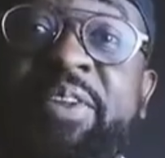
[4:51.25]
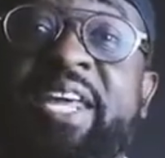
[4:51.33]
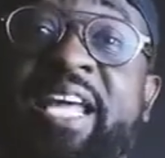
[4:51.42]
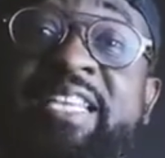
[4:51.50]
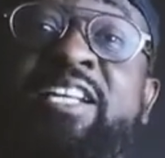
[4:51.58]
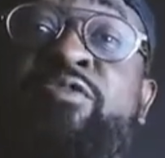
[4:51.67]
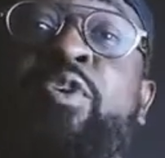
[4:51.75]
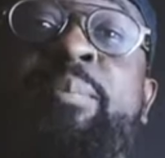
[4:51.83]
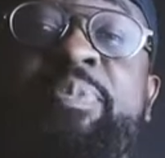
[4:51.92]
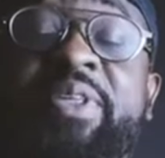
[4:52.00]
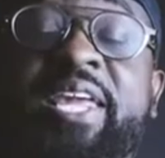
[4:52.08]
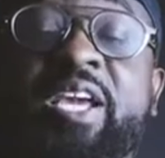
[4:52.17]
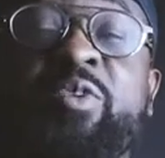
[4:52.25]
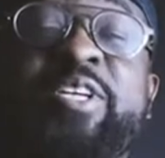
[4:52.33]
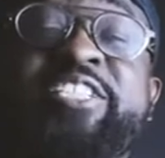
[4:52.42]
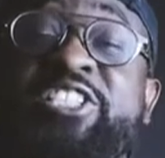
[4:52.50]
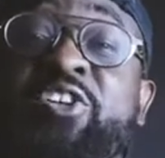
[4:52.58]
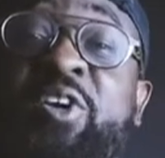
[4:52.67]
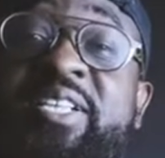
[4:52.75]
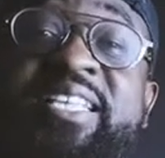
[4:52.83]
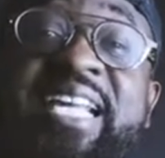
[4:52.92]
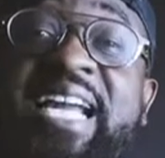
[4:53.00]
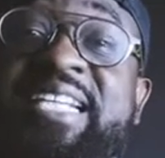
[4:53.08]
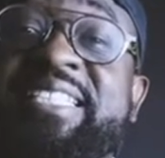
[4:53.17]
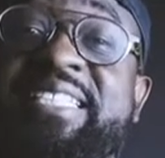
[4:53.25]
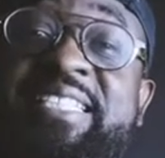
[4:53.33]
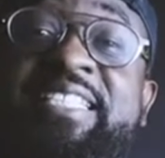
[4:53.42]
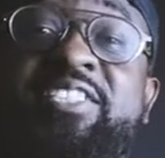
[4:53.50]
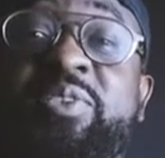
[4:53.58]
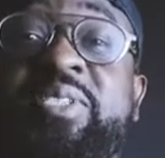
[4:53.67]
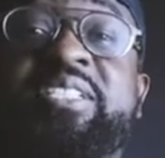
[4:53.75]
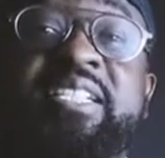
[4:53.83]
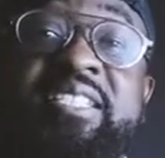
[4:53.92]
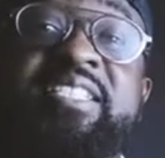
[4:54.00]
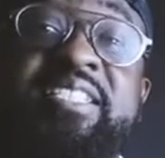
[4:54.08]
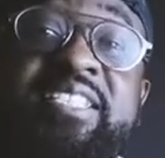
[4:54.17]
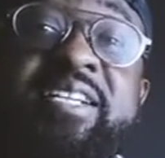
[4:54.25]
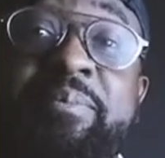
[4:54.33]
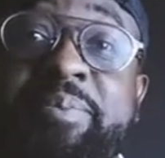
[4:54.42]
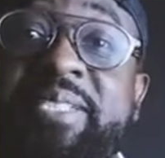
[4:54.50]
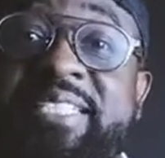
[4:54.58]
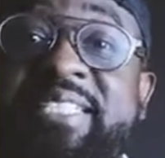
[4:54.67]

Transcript: And then from there, when she got the idea to start this company,